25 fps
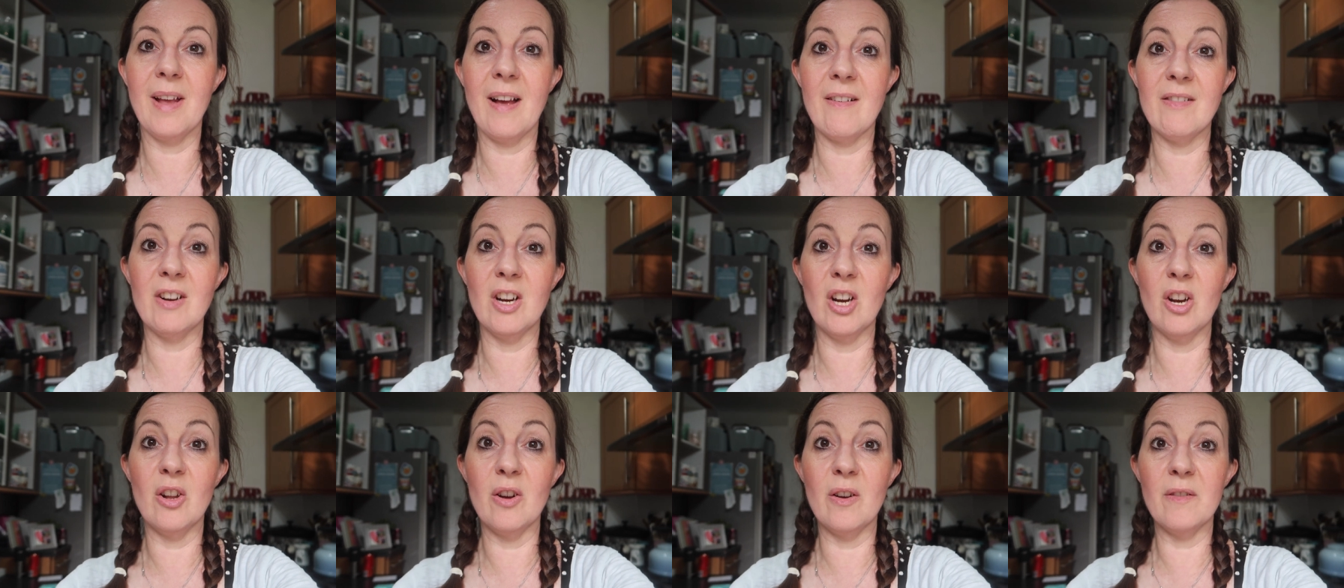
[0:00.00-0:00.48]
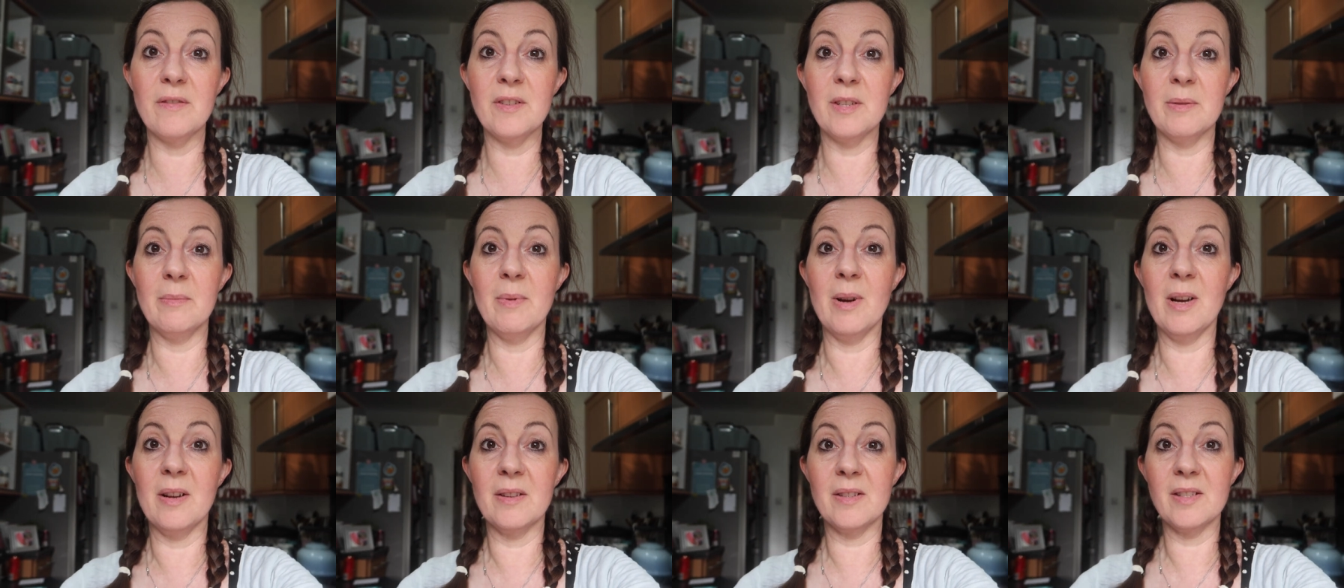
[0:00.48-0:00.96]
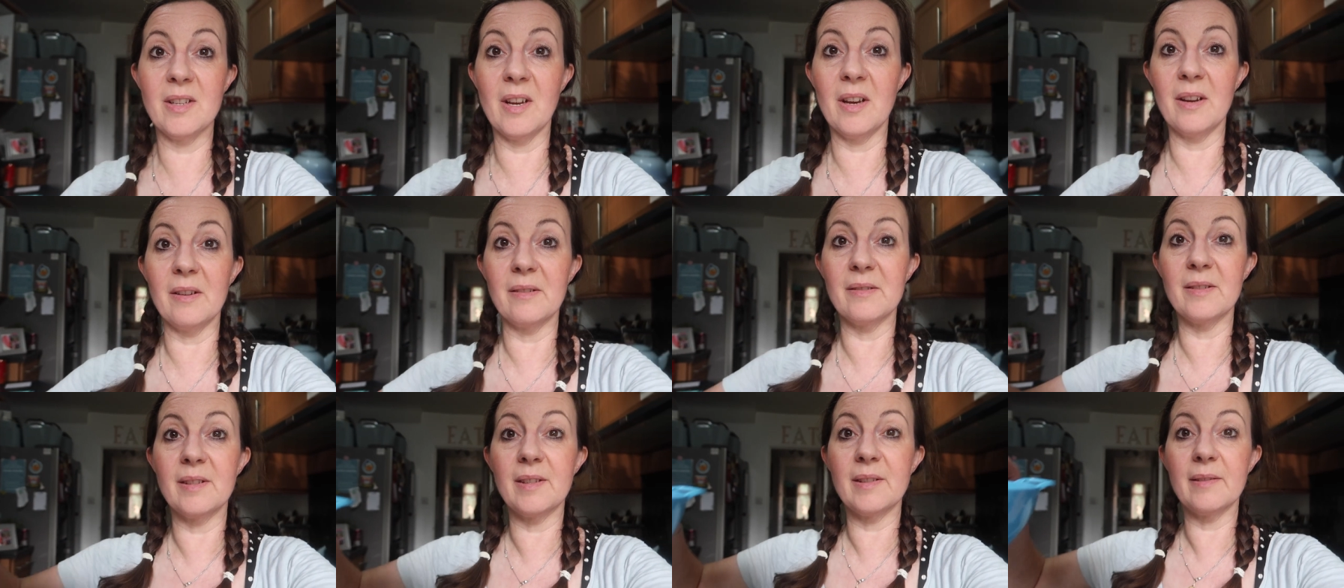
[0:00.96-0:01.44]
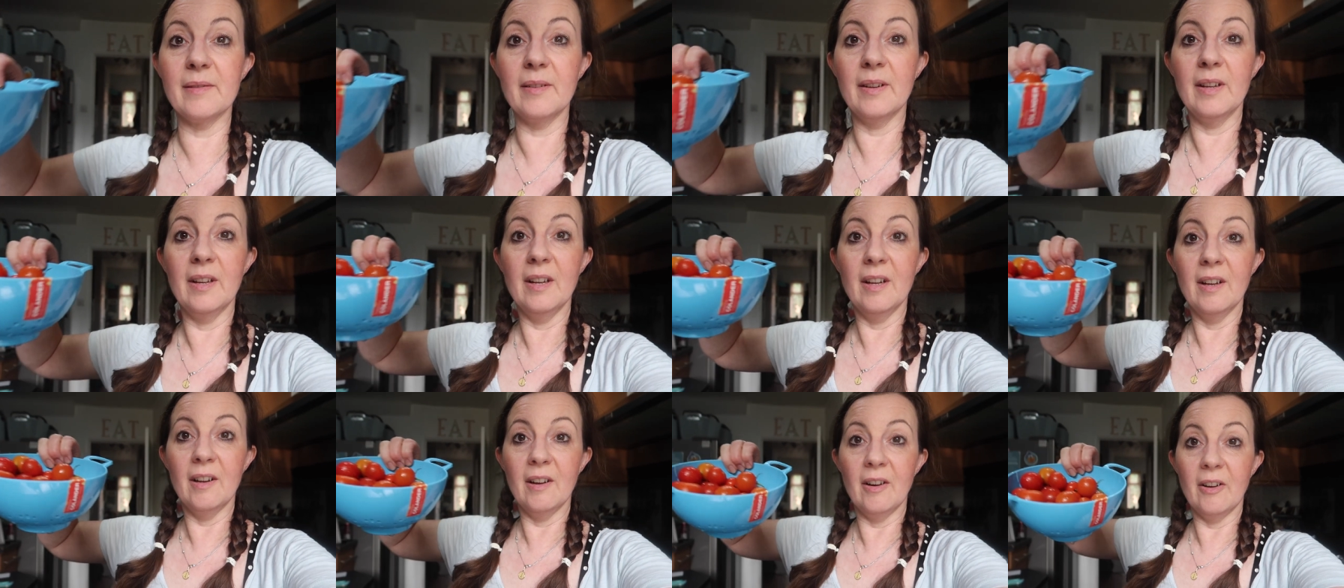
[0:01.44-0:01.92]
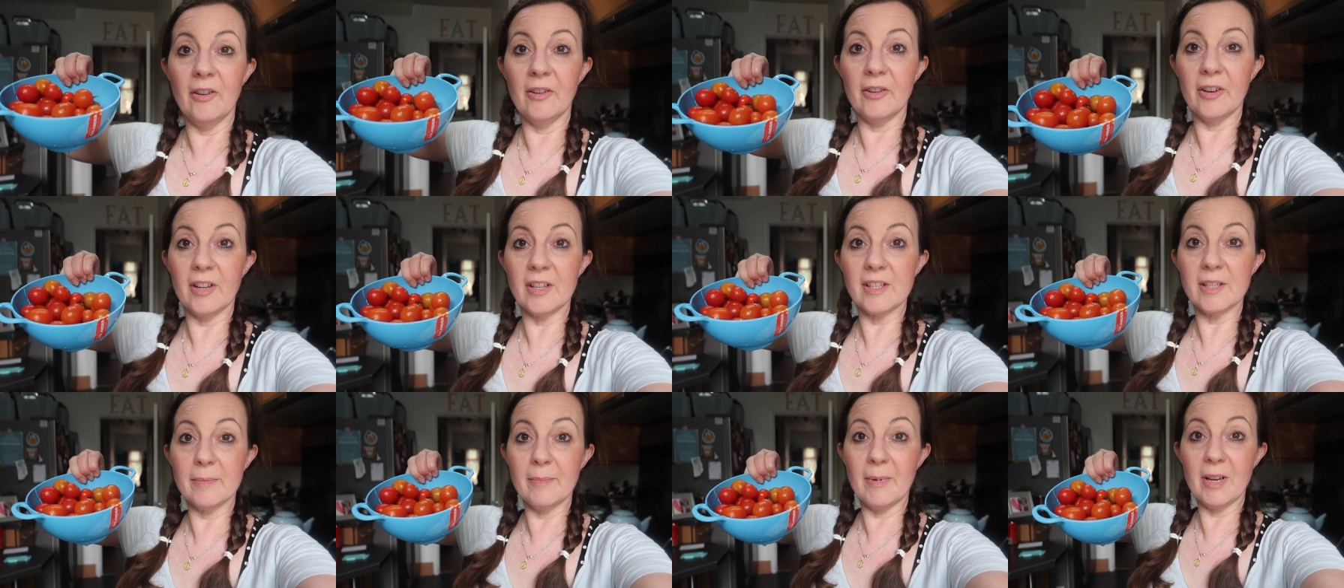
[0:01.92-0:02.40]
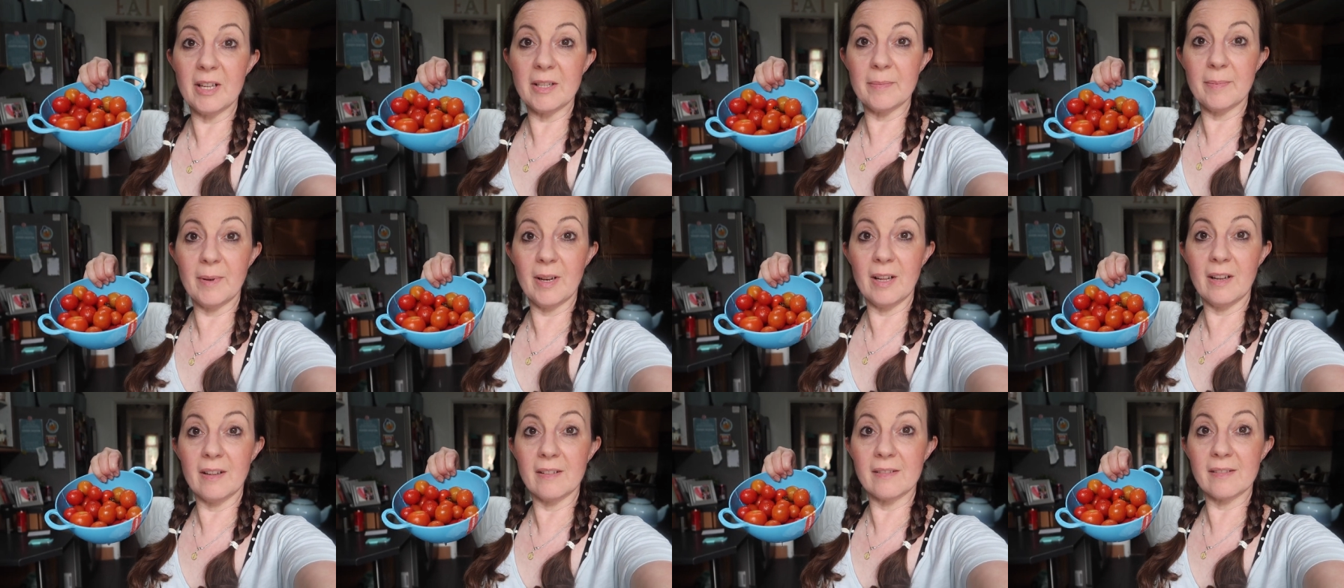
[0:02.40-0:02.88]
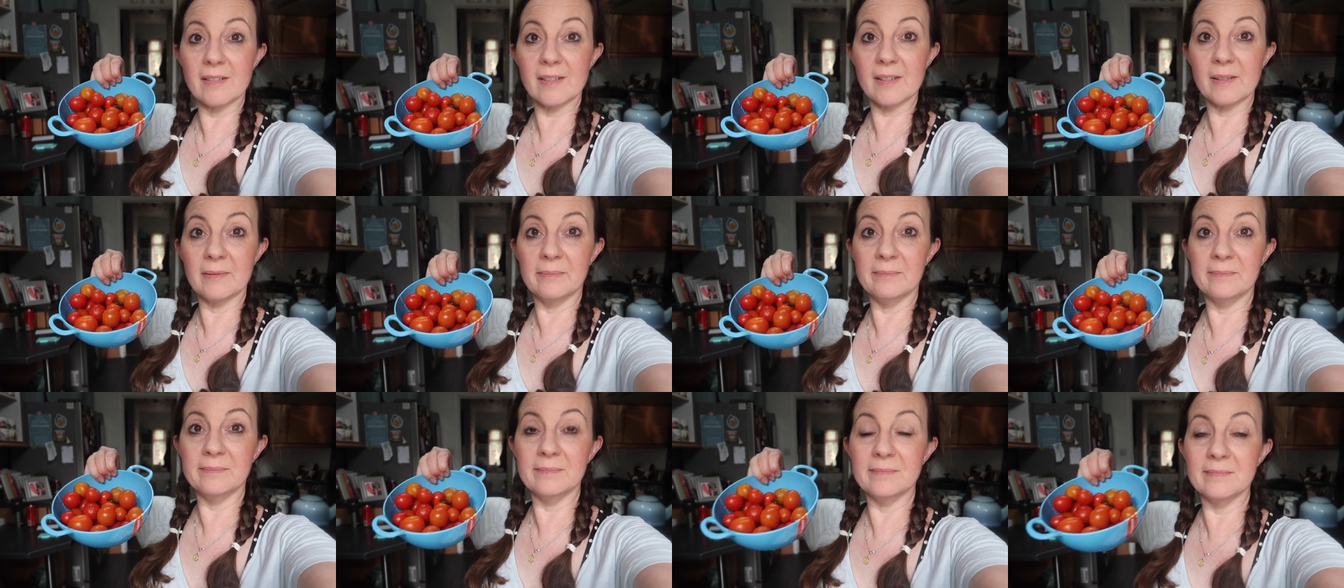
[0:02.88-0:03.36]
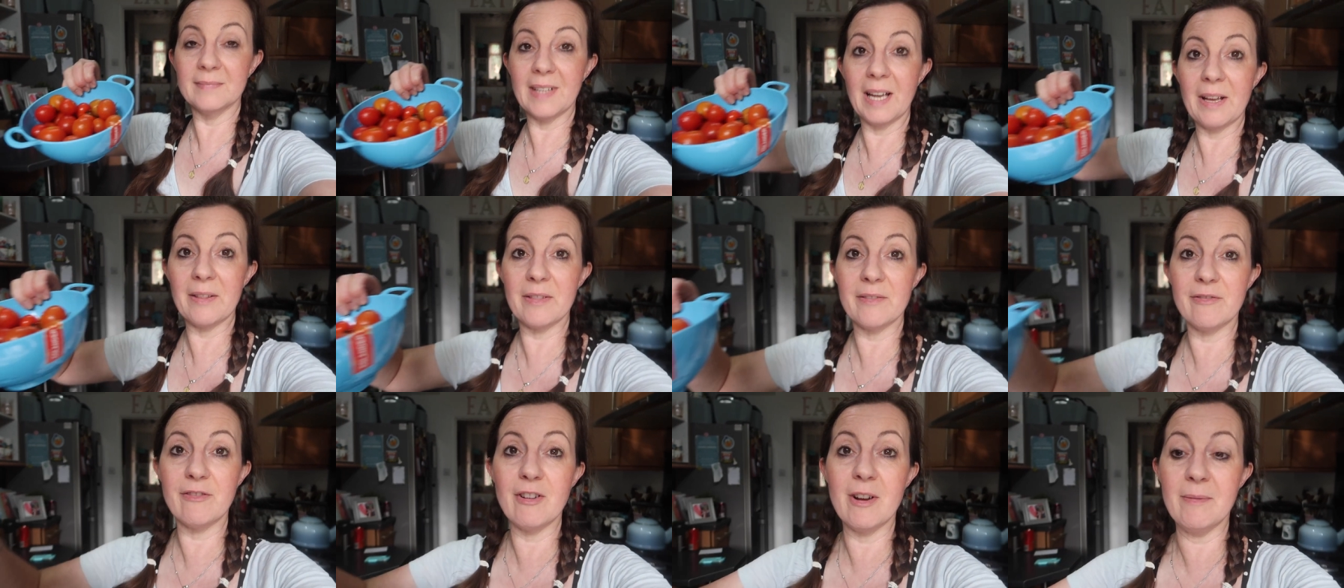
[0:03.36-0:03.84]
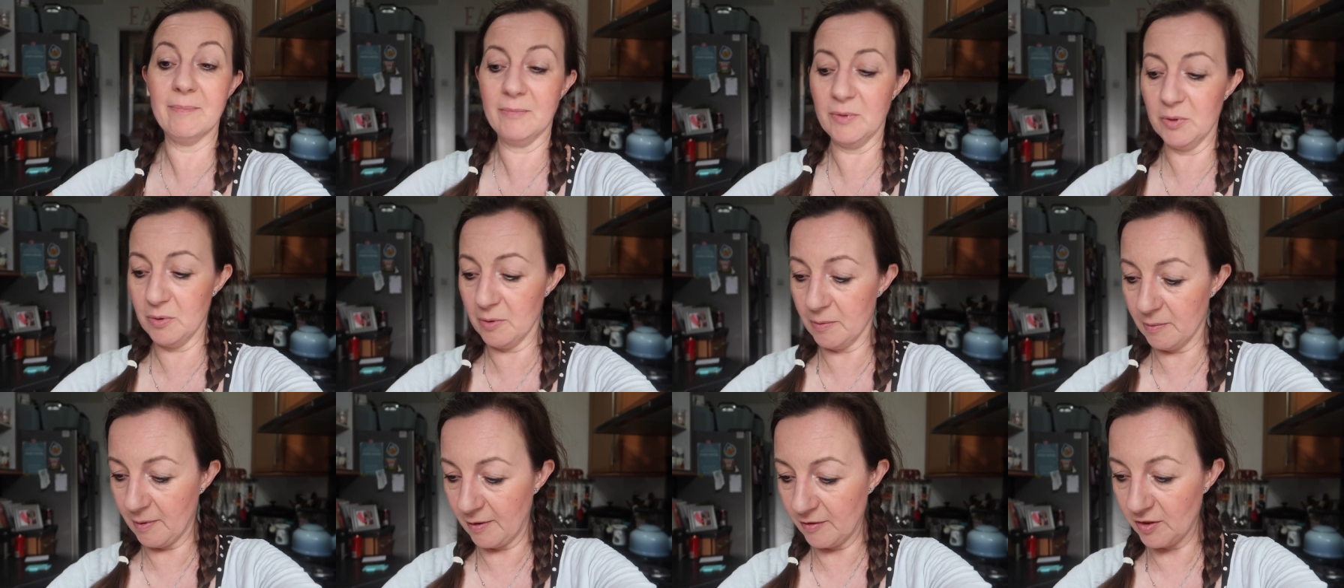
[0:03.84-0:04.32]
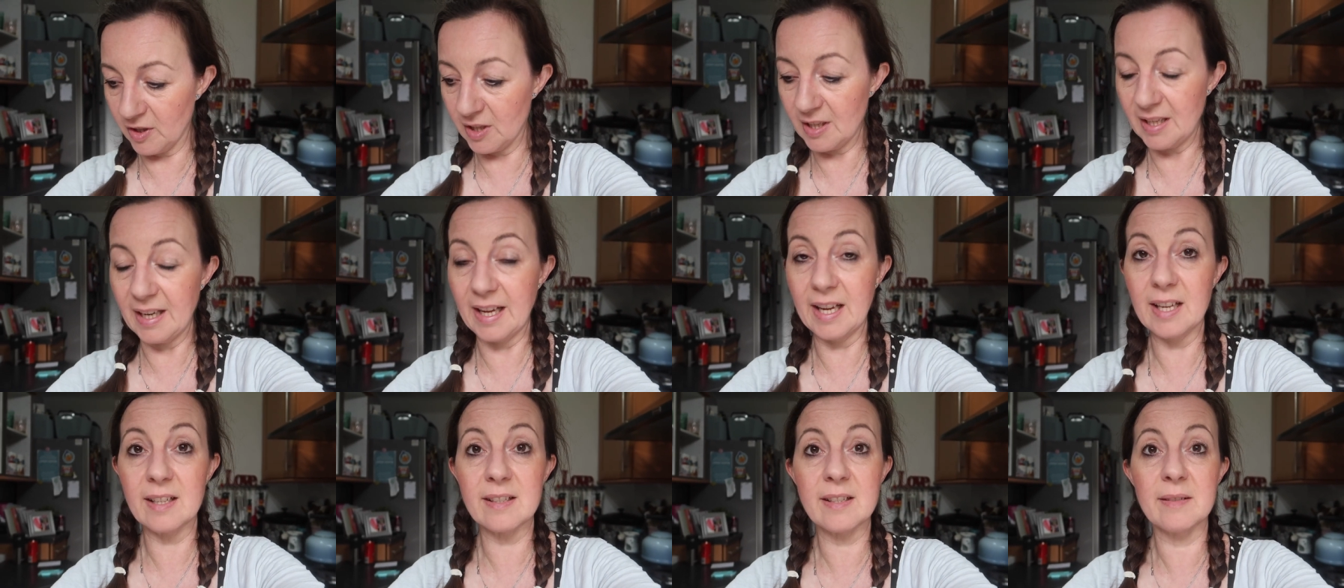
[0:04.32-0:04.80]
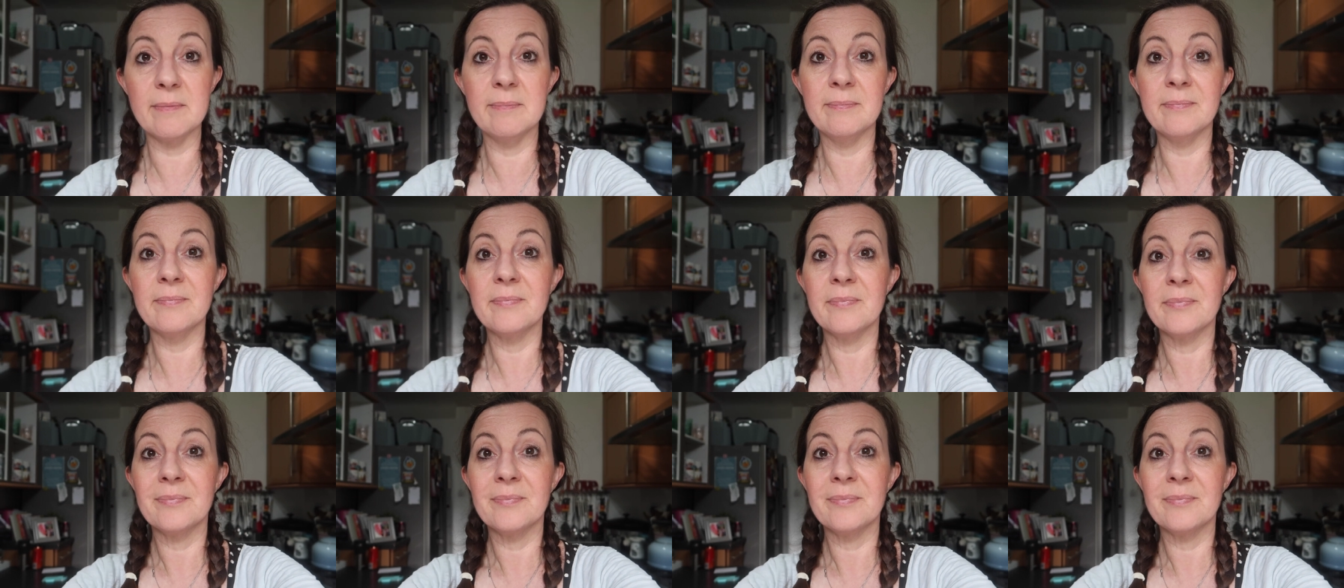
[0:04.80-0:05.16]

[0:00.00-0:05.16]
we have a lot of tomatoes on our tomato plants out the front. Ooh, I've just leaked,